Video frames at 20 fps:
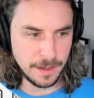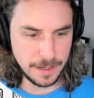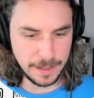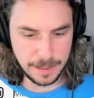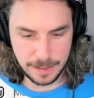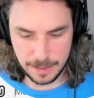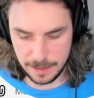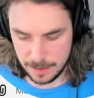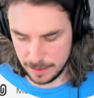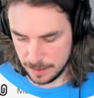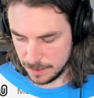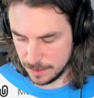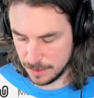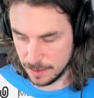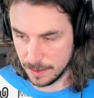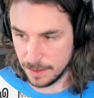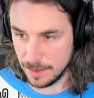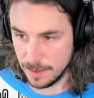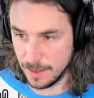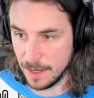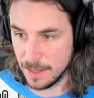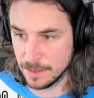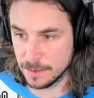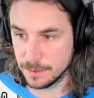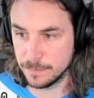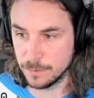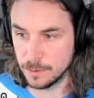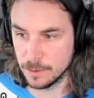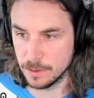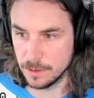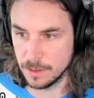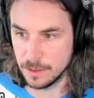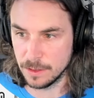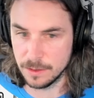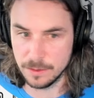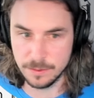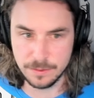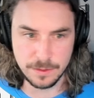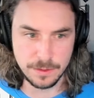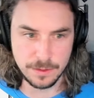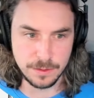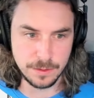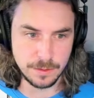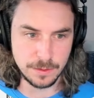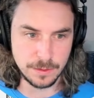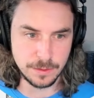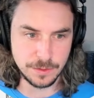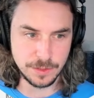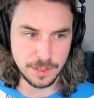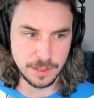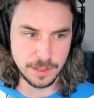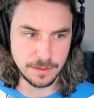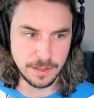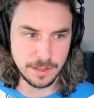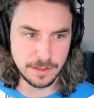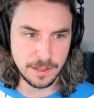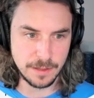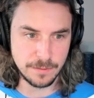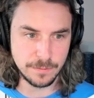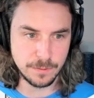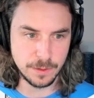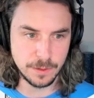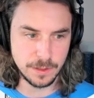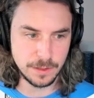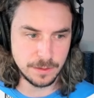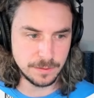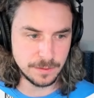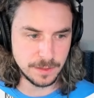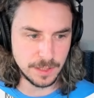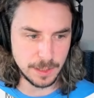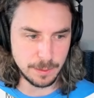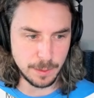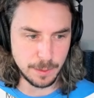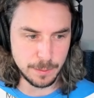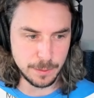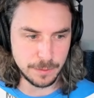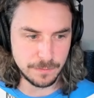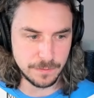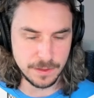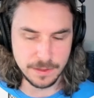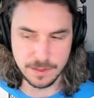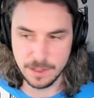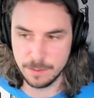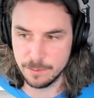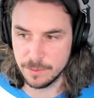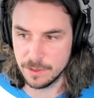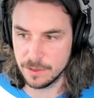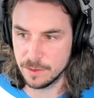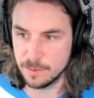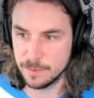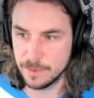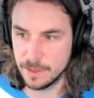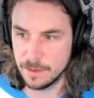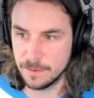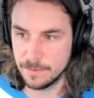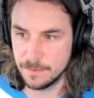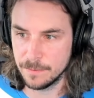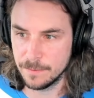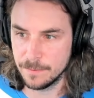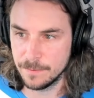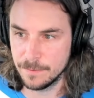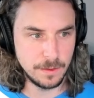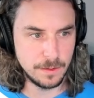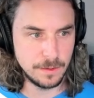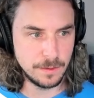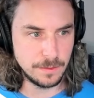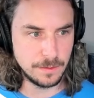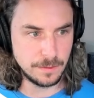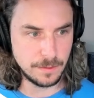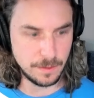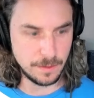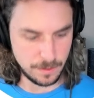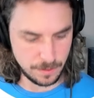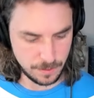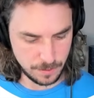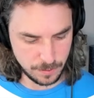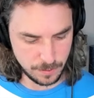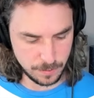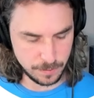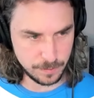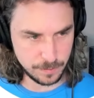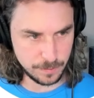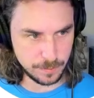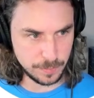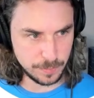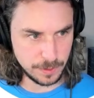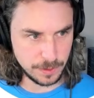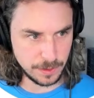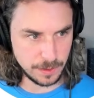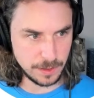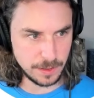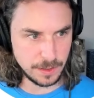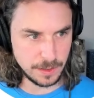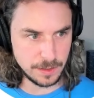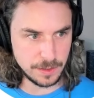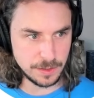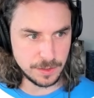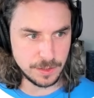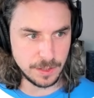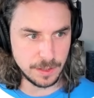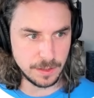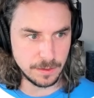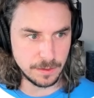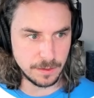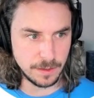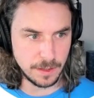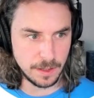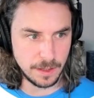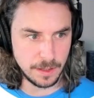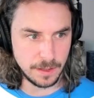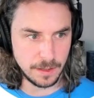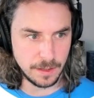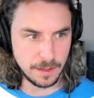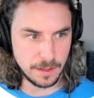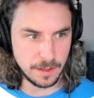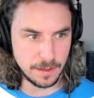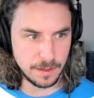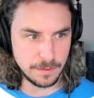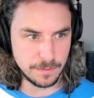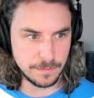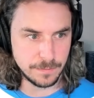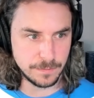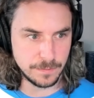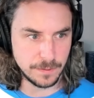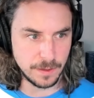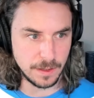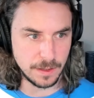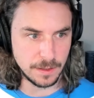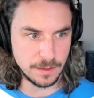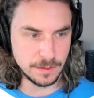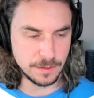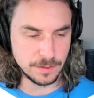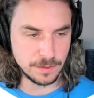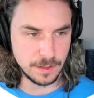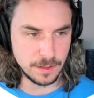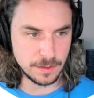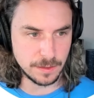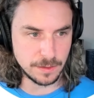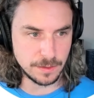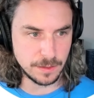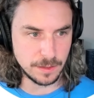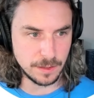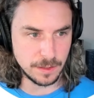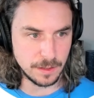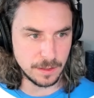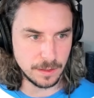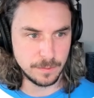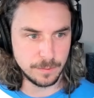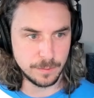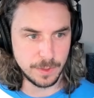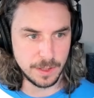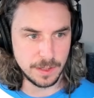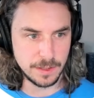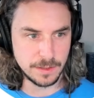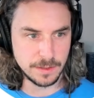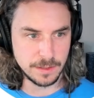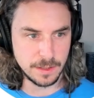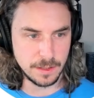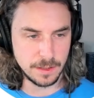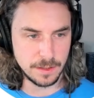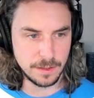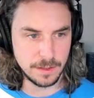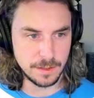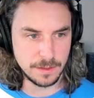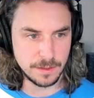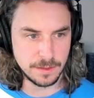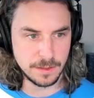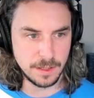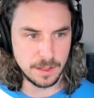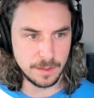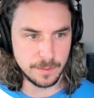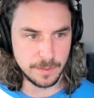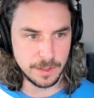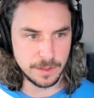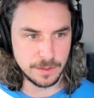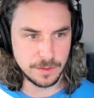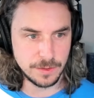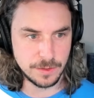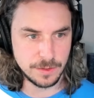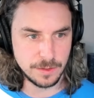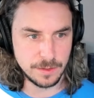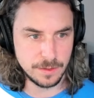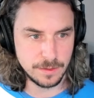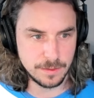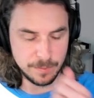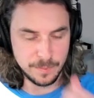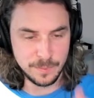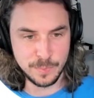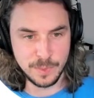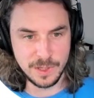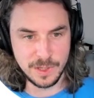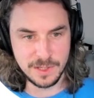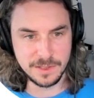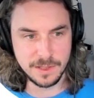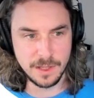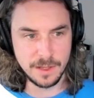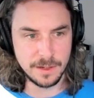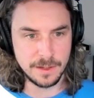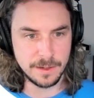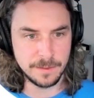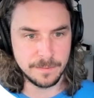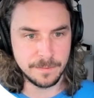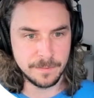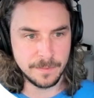and ask 4o to generate that for you. Let me move this up a little bit. So please generate a file structure based on this image. Paste that in,